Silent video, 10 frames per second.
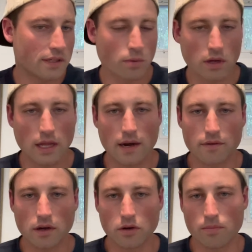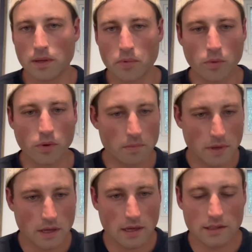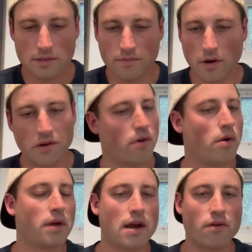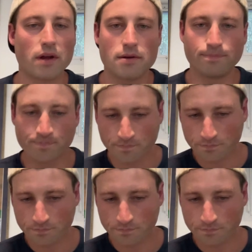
It's where a lot of younger people want to be. It's a very growing area.